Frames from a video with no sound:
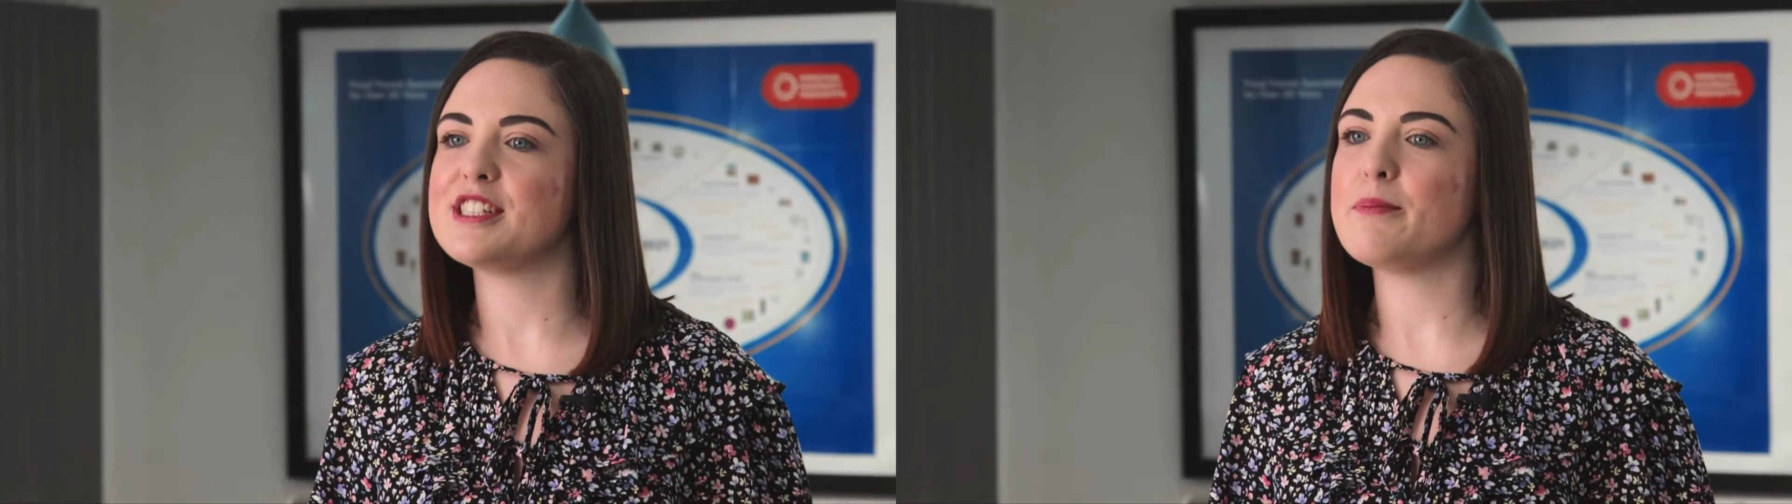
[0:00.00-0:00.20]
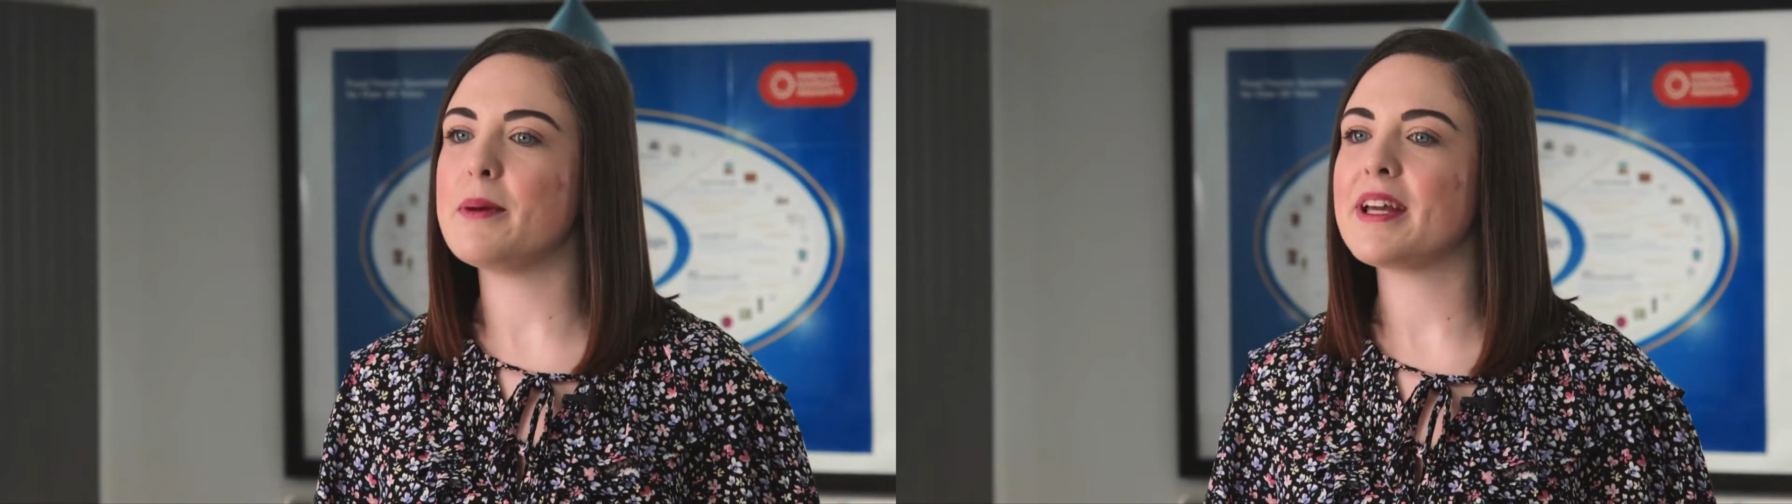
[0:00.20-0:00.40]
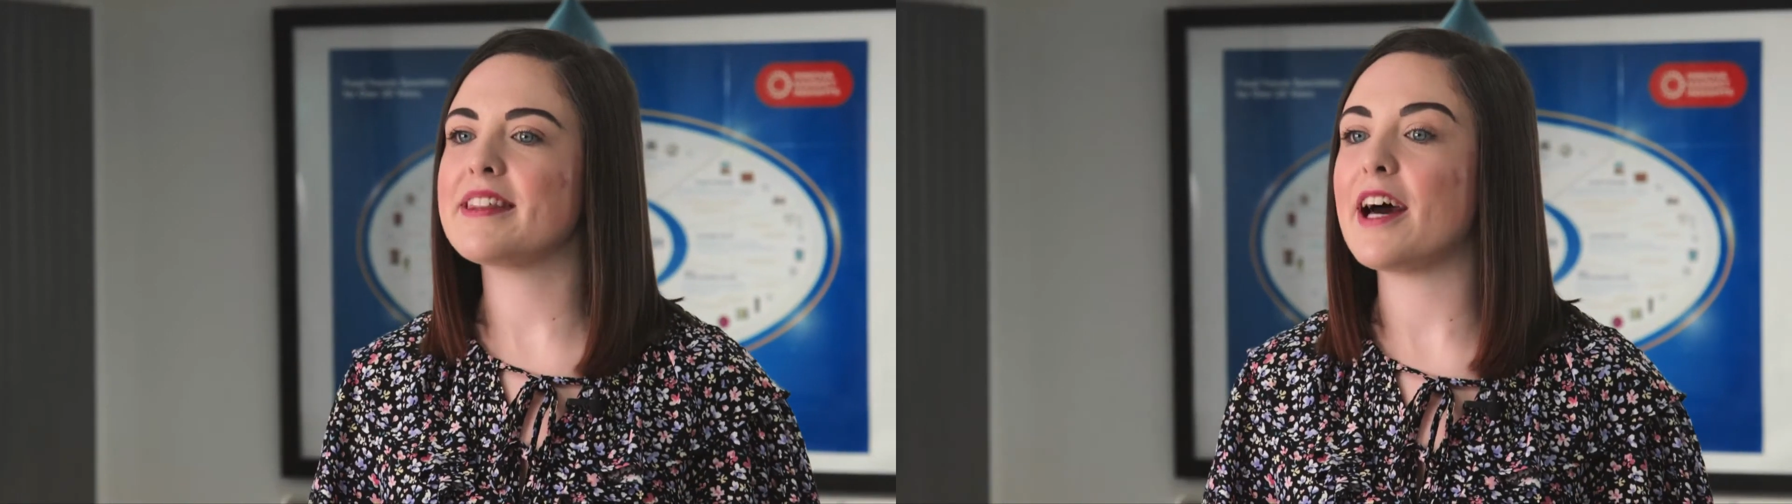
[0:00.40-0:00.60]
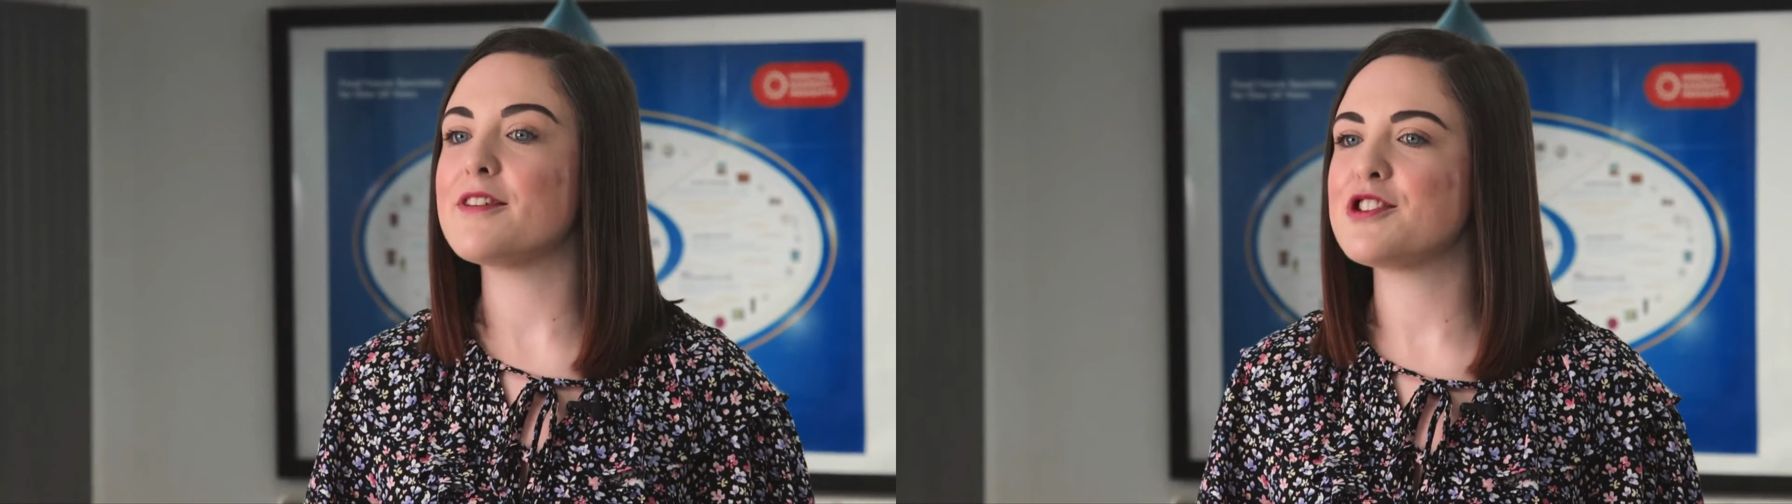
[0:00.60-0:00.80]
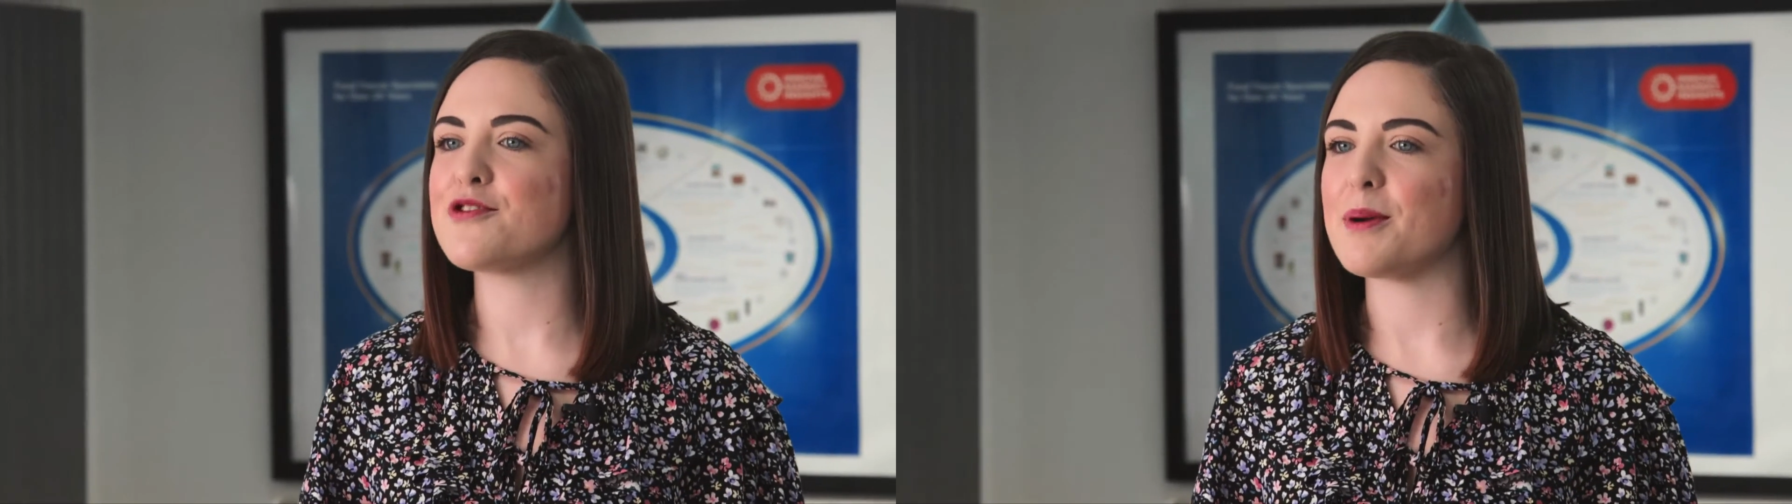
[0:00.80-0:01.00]
to mimic that
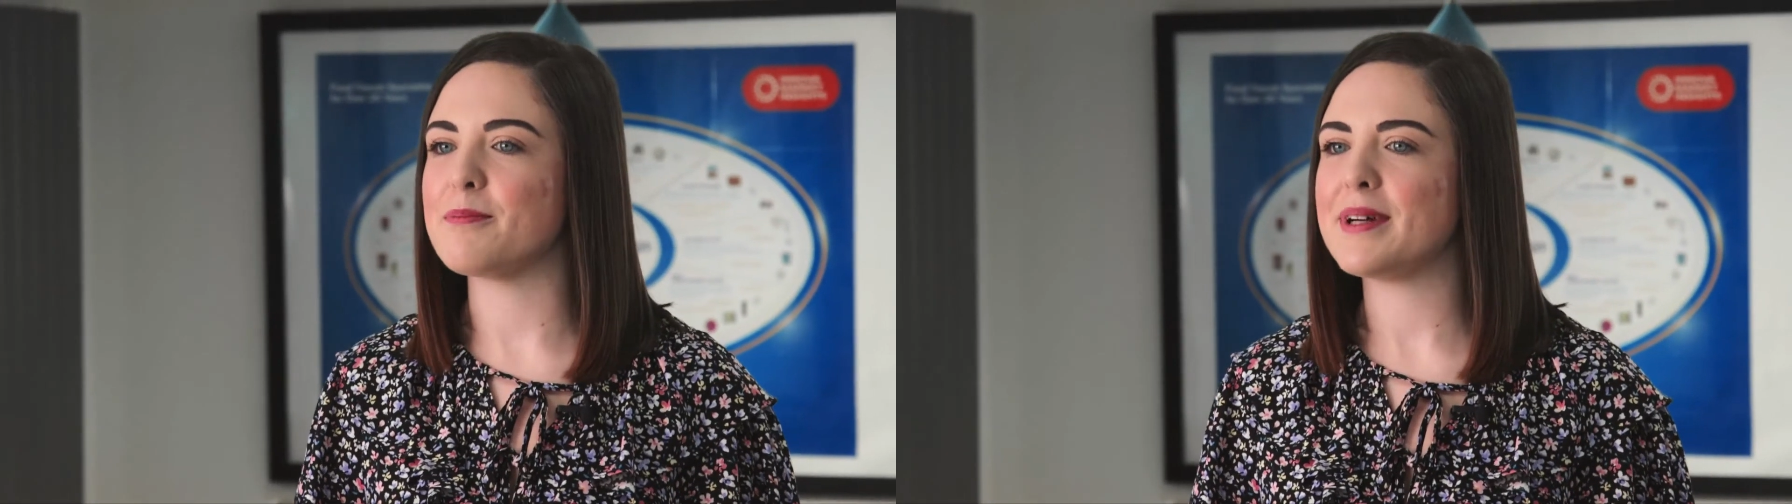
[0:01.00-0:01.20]
of shrimp.